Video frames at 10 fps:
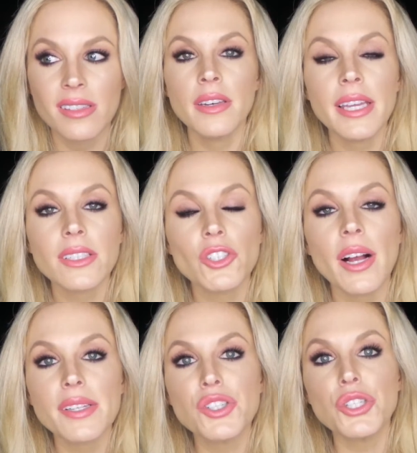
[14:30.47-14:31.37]
Nick
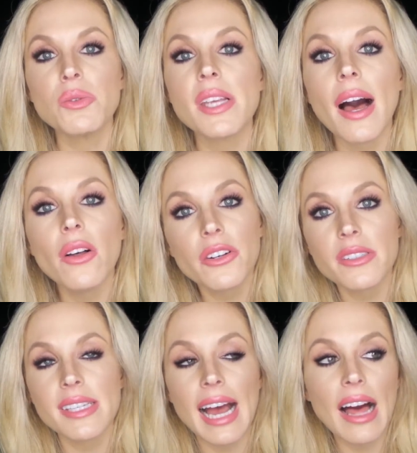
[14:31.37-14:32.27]
tries to tell her
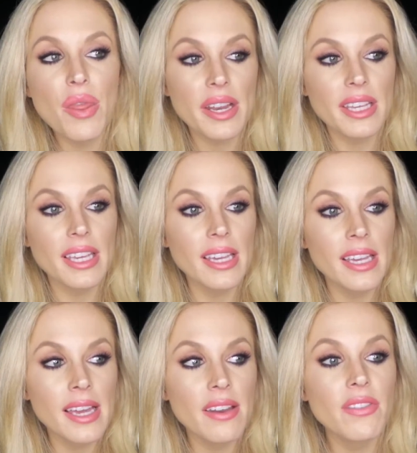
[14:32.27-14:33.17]
dad that
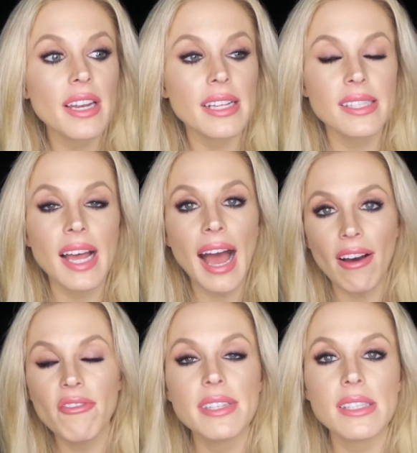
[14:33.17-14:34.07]
he and Vanessa
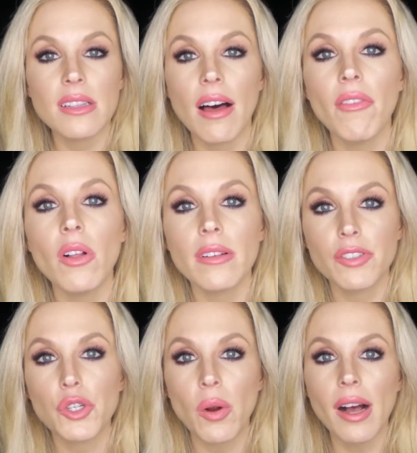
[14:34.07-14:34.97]
have this level of
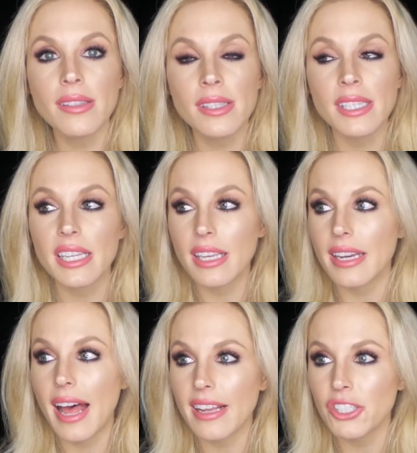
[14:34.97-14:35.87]
trust and
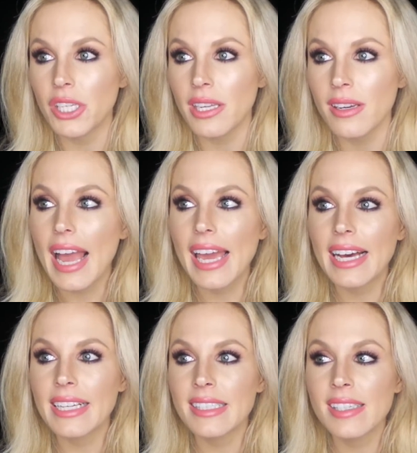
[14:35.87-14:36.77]
connection
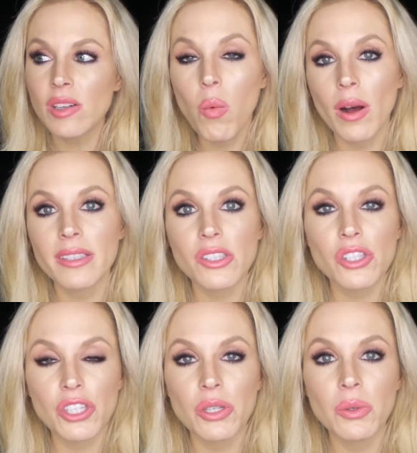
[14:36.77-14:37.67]
and
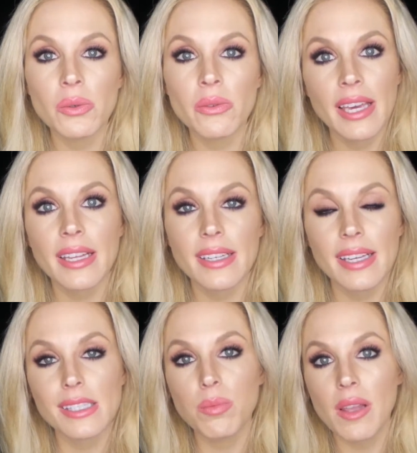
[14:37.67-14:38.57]
wants to get
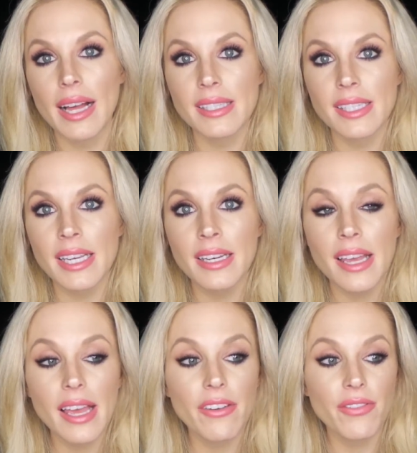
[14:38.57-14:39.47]
his blessing
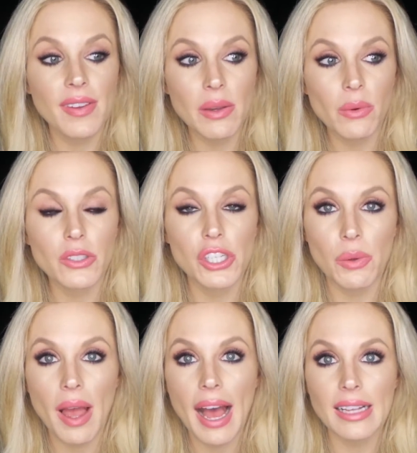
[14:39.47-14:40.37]
if he were
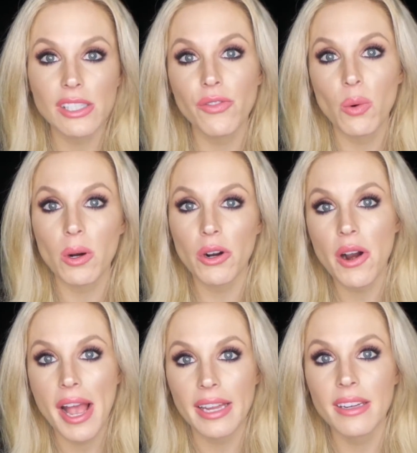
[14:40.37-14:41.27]
to ask for her
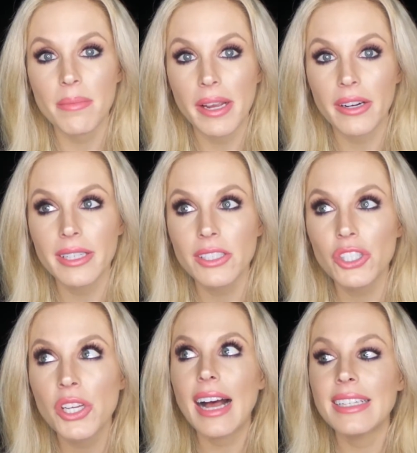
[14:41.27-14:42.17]
hand in
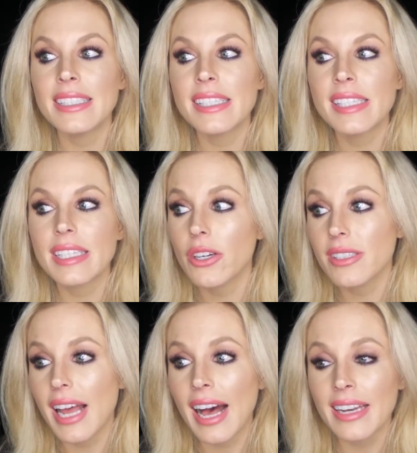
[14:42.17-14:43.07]
marriage. And her
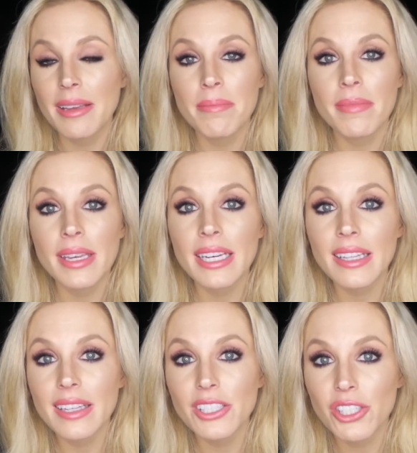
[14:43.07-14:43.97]
dad
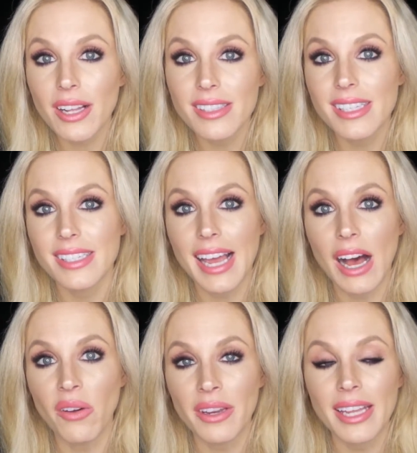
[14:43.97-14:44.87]
immediately shuts it
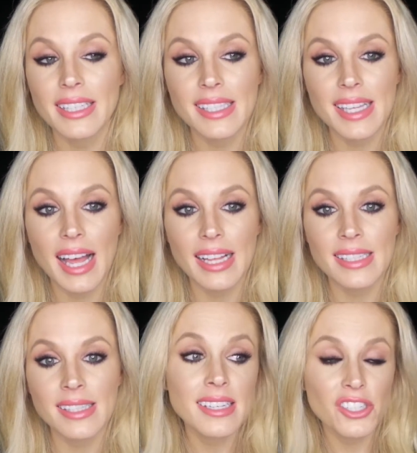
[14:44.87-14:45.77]
down and
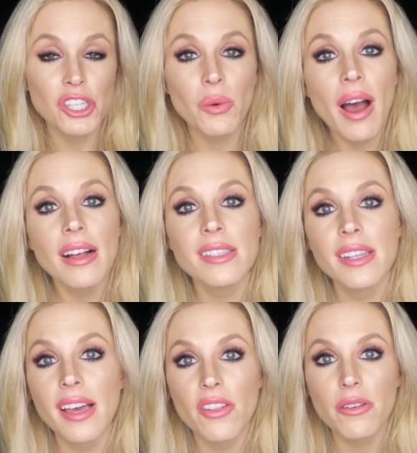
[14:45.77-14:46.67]
says, "Did you ask
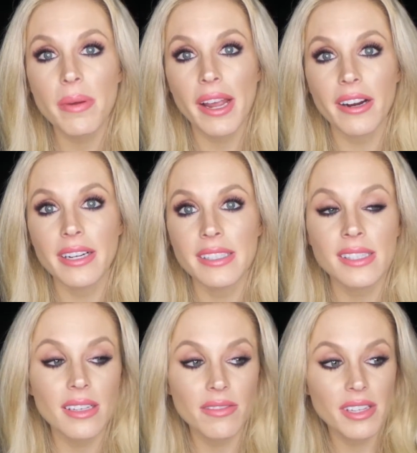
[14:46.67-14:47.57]
the other
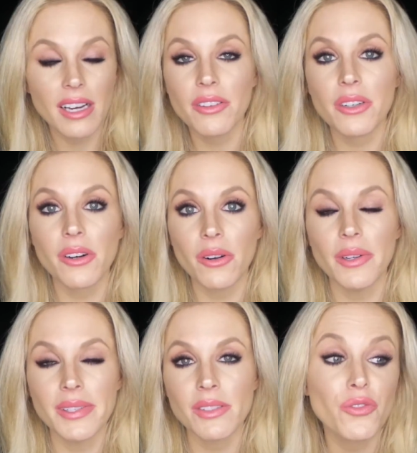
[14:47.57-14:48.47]
parents of the other
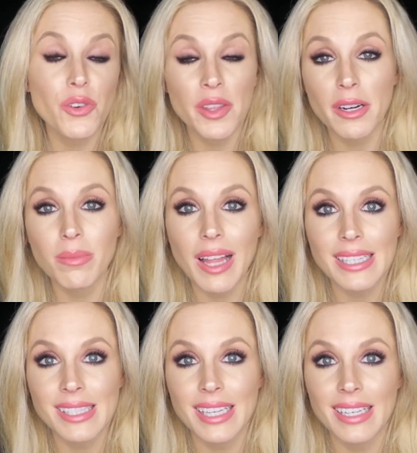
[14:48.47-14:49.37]
girls for their
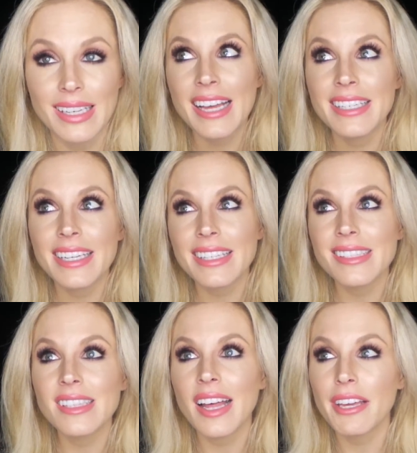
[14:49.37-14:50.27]
blessing?" And Nick
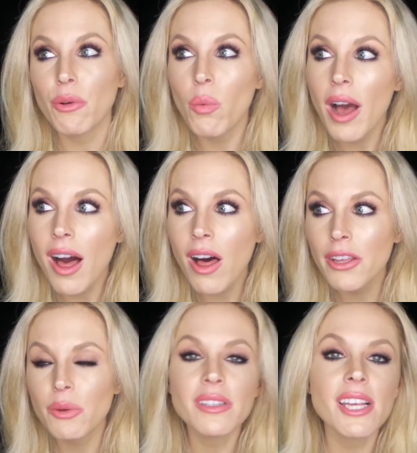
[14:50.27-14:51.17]
is like, well,
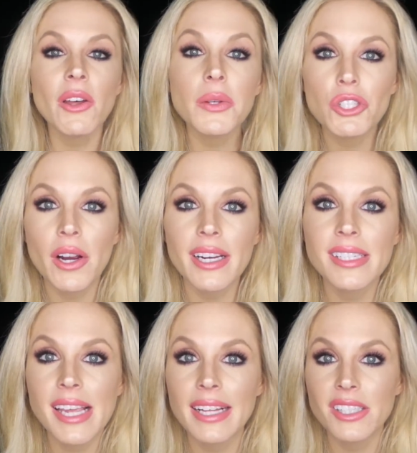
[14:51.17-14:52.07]
you can tell he was trying
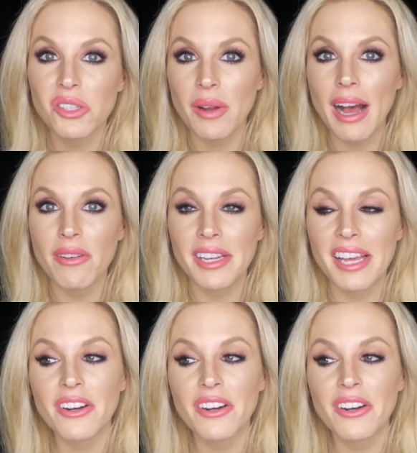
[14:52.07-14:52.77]
to dance around it.